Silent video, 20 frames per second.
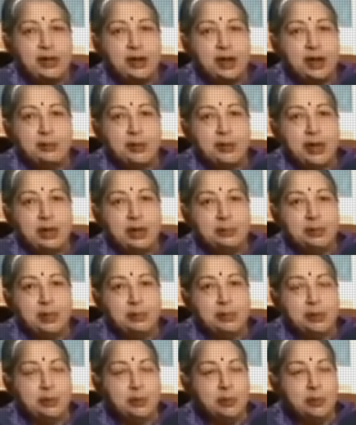There are many
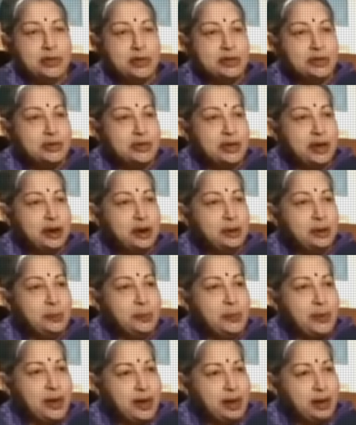people who just
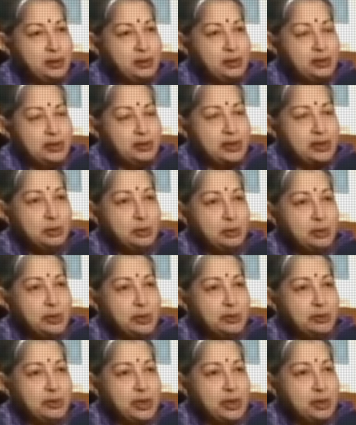can't bear to see a
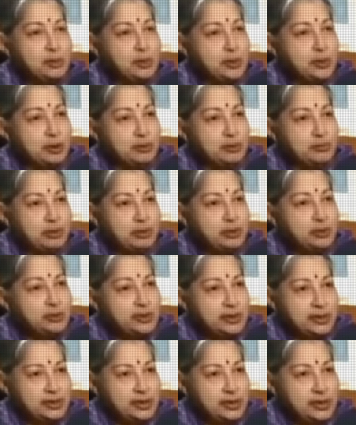woman being powerful or
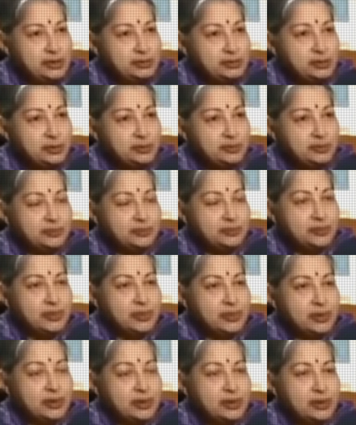successful.
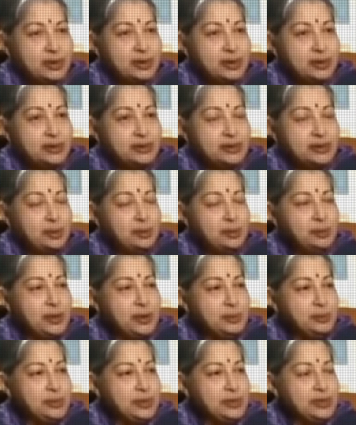Some
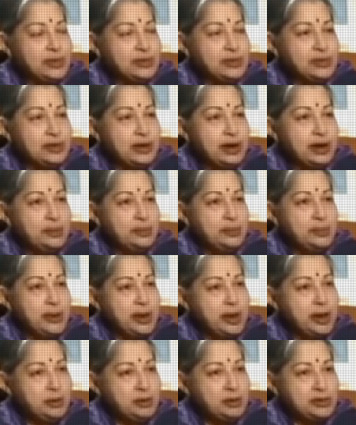people just can't
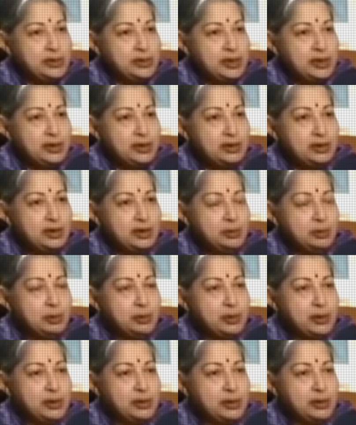bear to see a
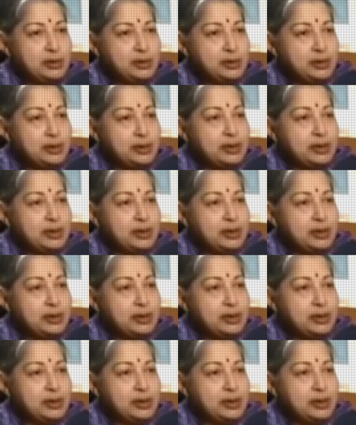woman